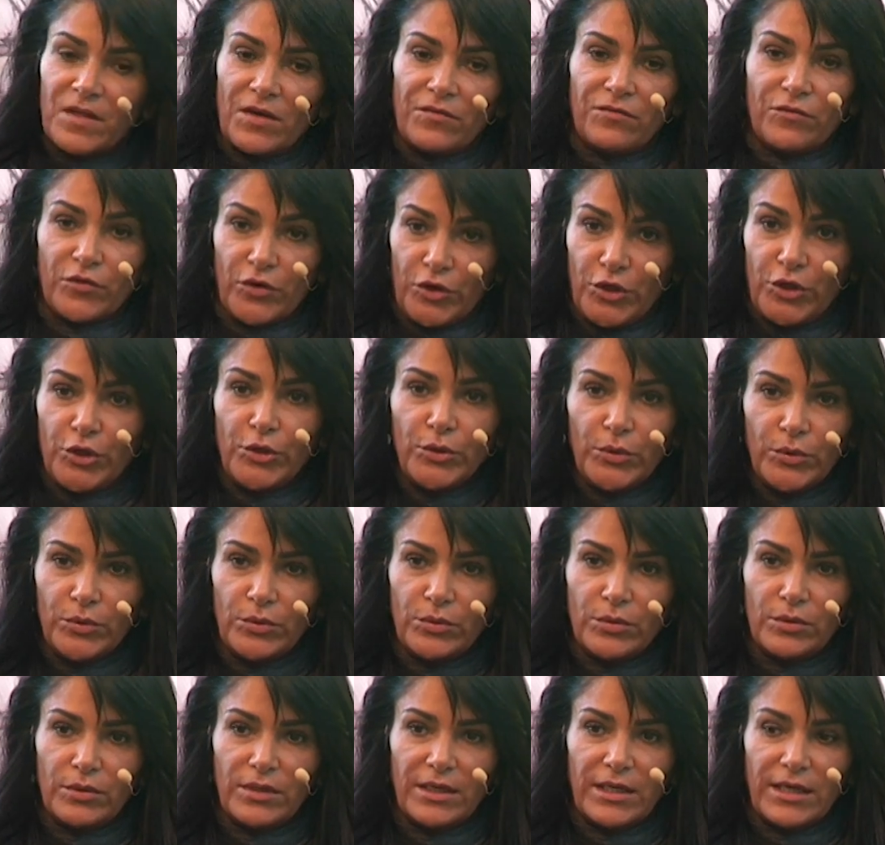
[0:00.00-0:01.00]
for
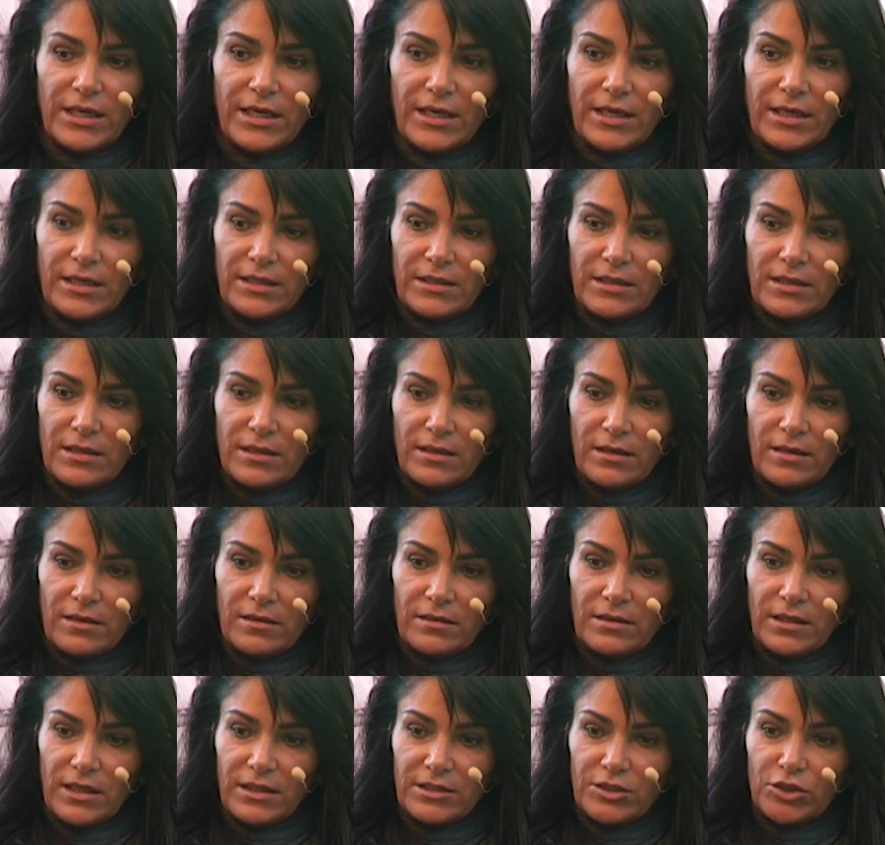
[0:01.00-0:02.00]
you,
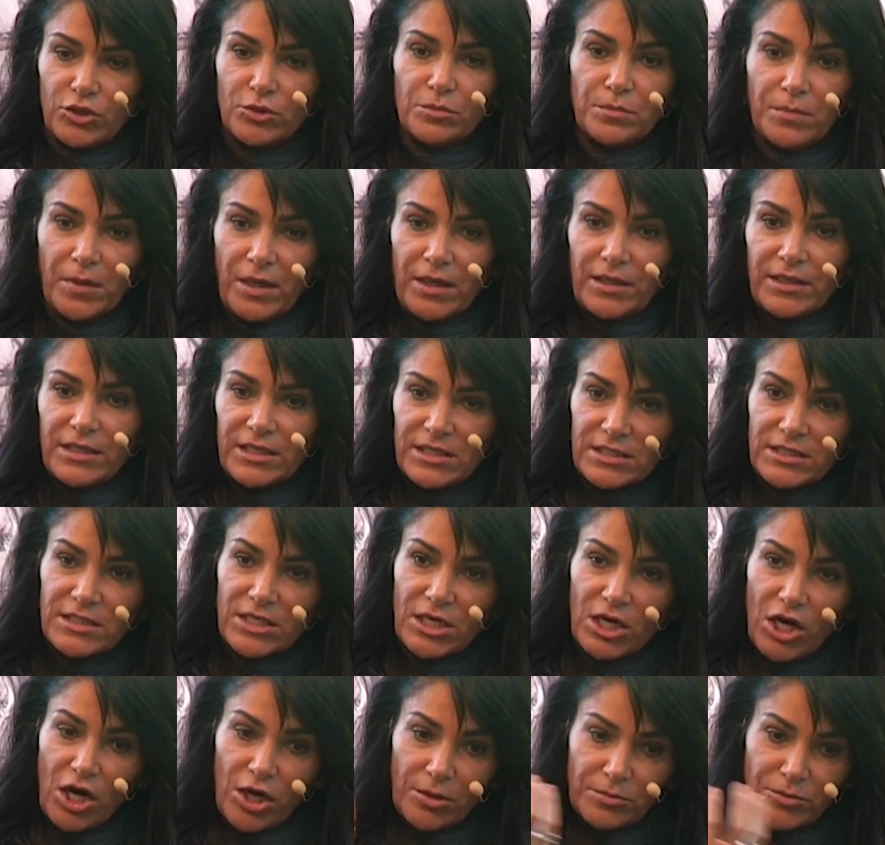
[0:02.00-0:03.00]
and your body is
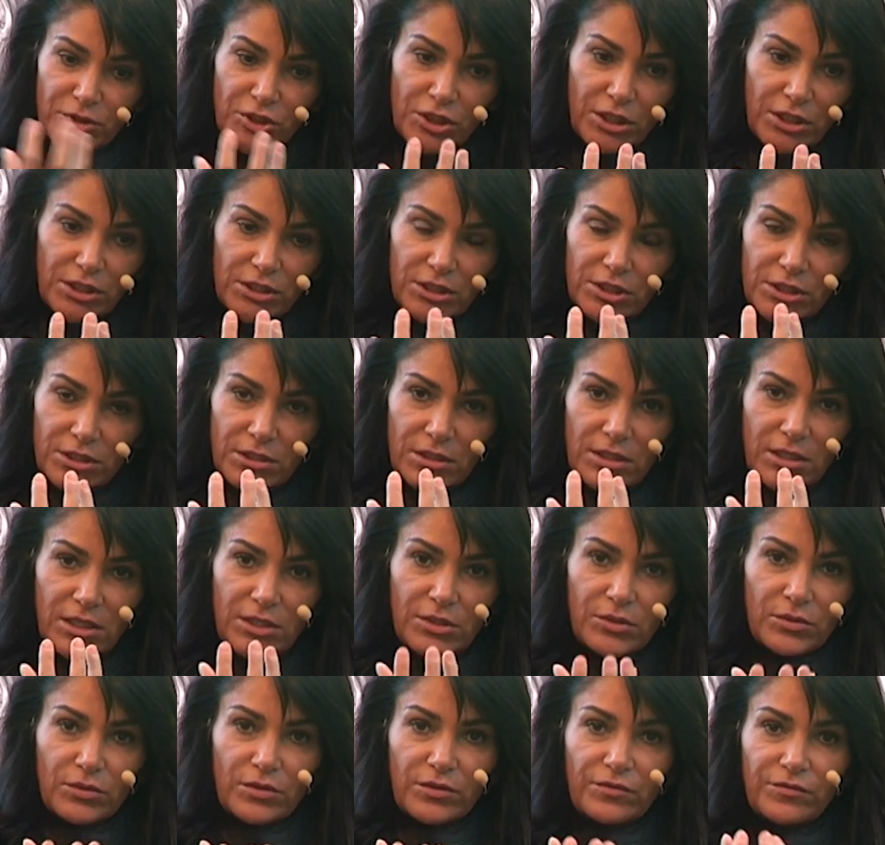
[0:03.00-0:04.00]
an object
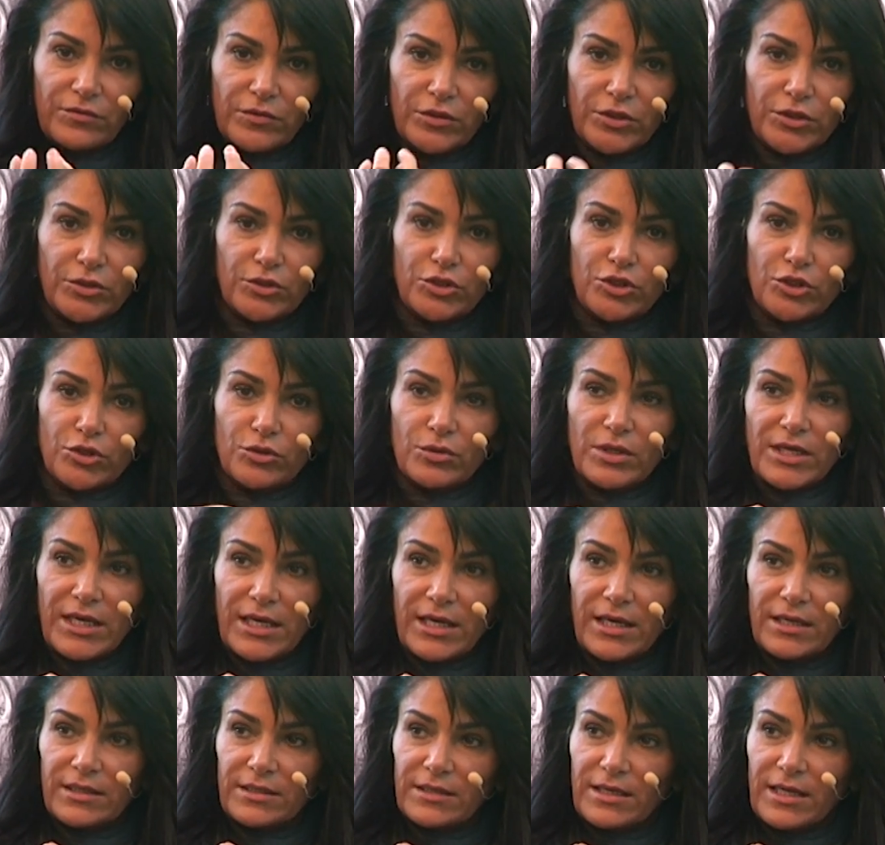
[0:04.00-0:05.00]
in order for you to
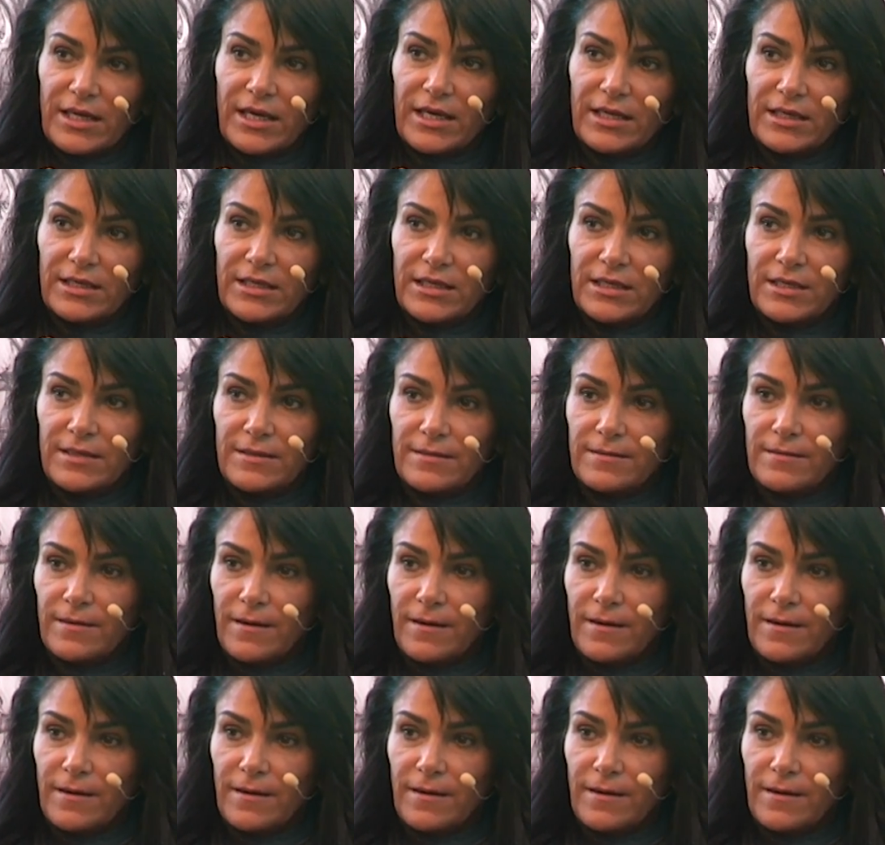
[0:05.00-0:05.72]
get any